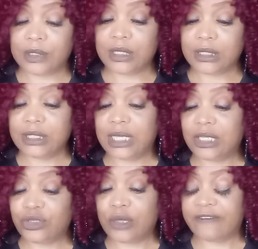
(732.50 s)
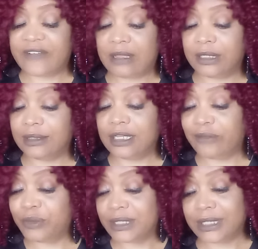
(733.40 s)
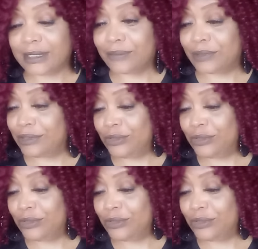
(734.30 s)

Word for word: Yeah, you're gonna fall in love with this one.